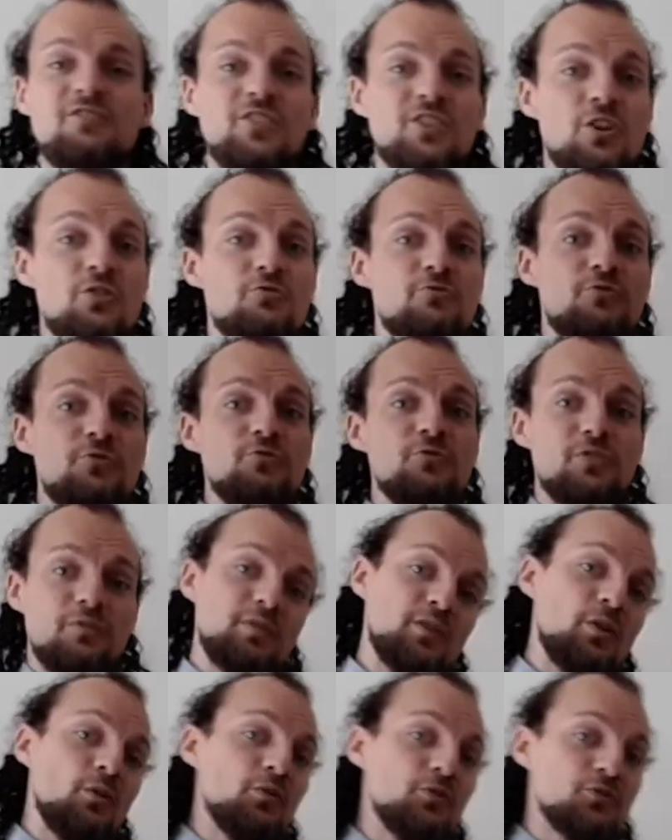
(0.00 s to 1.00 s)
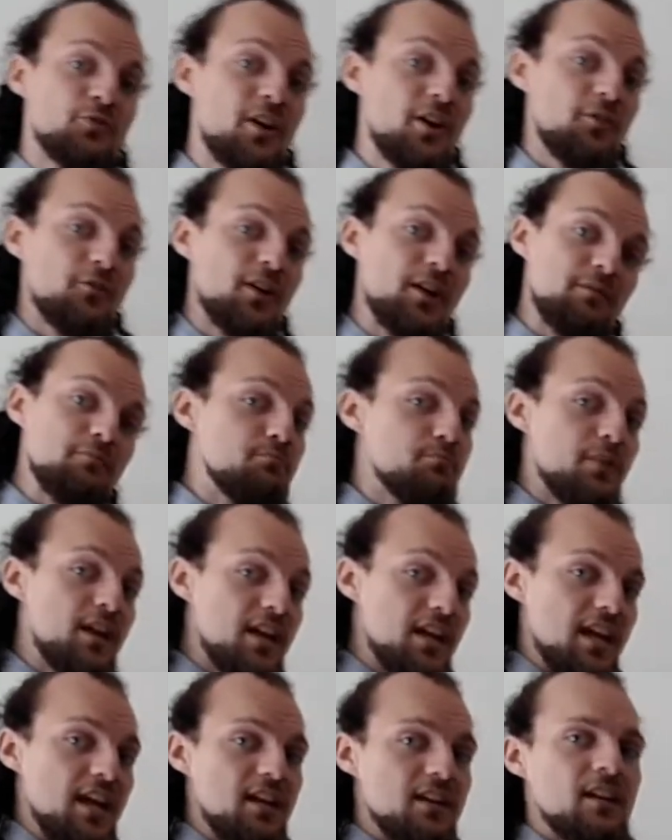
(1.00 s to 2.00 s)
go through something called triggering,
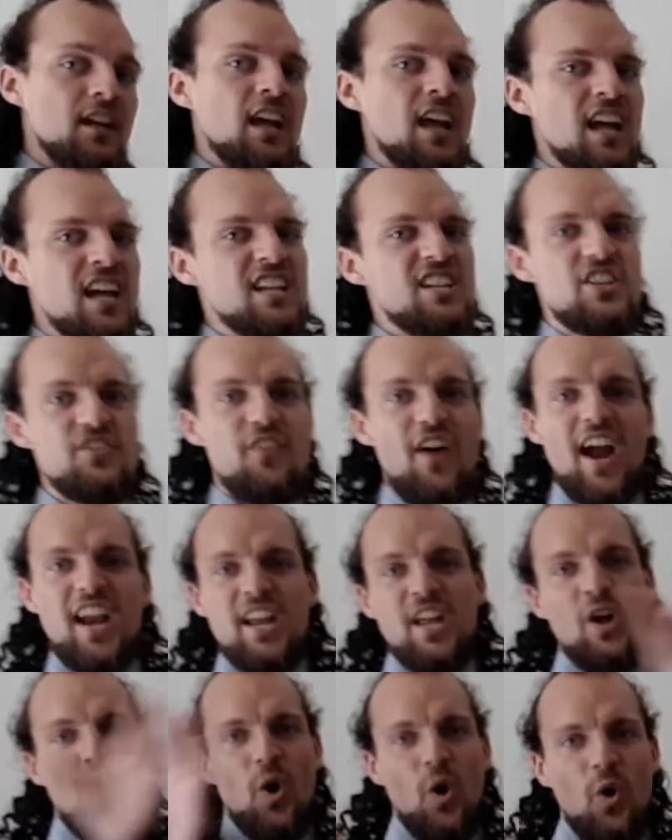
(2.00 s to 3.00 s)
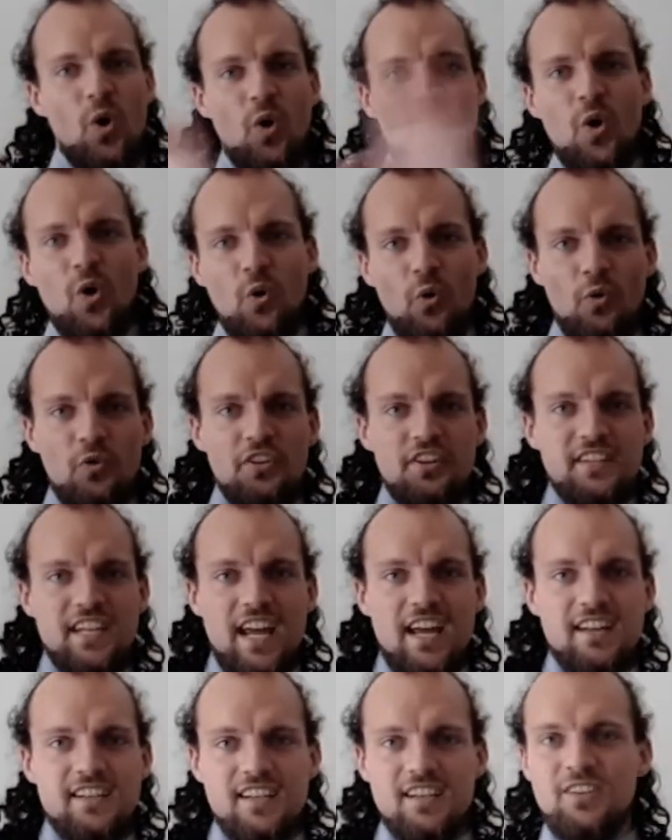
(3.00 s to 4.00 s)
being dividing all the
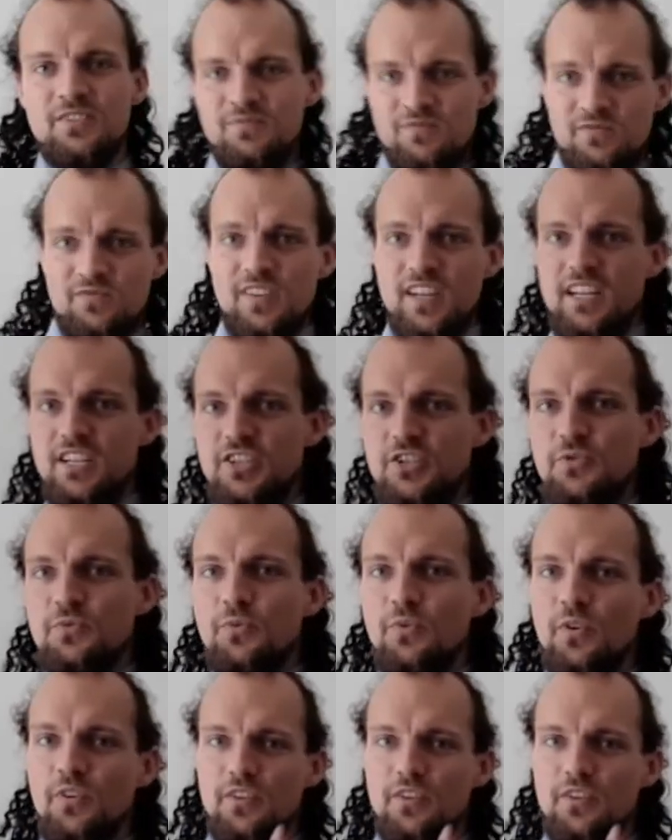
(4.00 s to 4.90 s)
data into